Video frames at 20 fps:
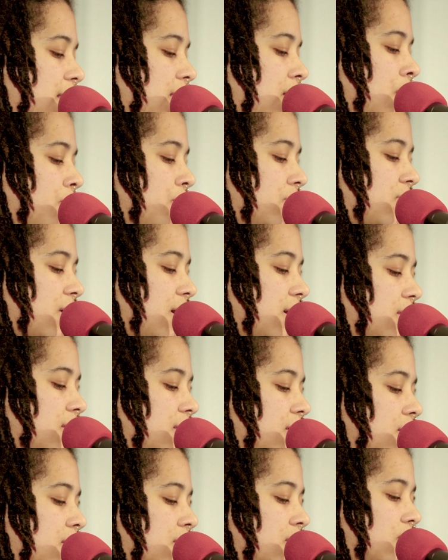any other
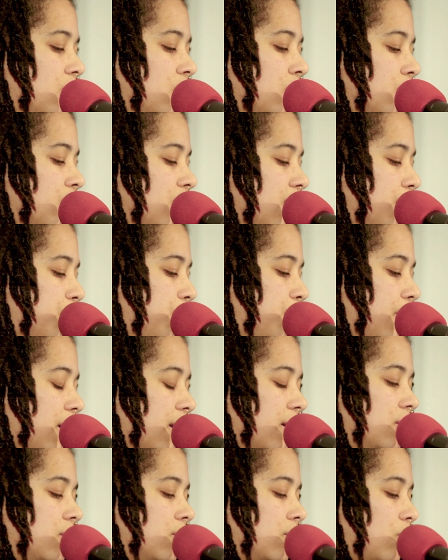technique than to rip
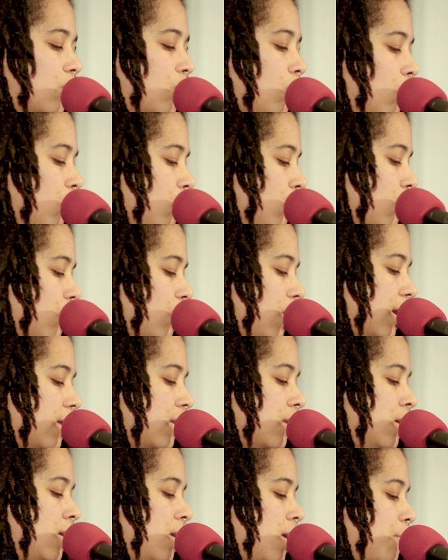and claw
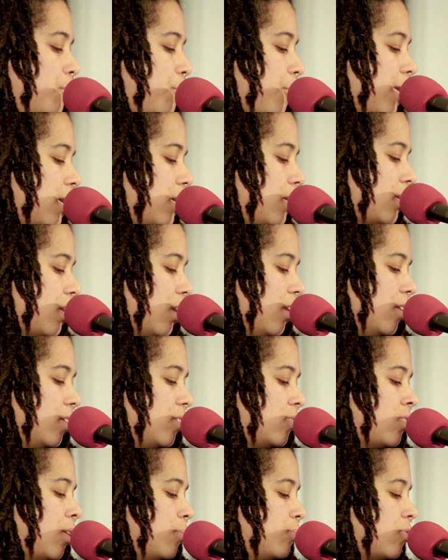and break,
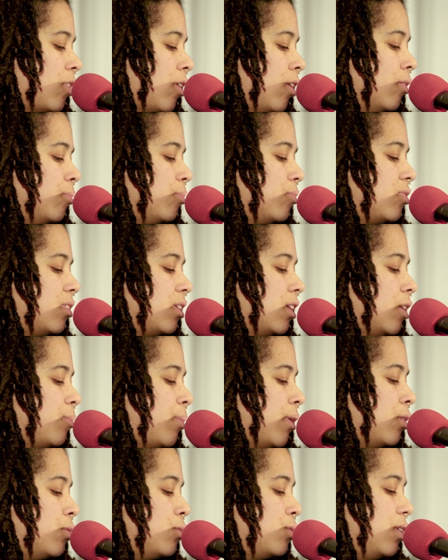I sometimes think
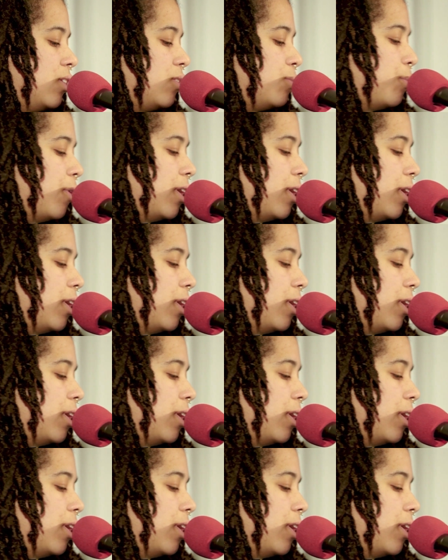about all this